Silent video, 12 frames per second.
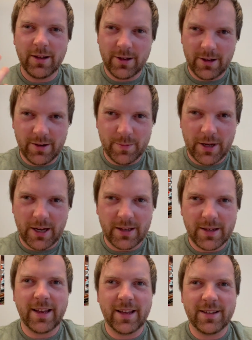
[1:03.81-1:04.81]
Good
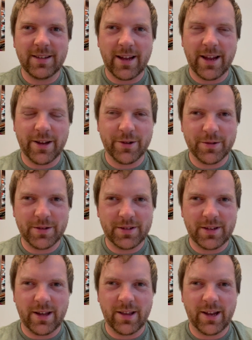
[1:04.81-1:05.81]
Meat is now
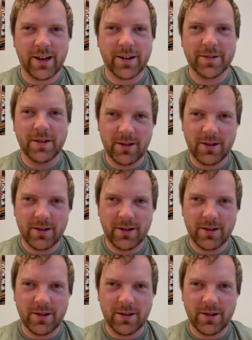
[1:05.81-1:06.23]
selling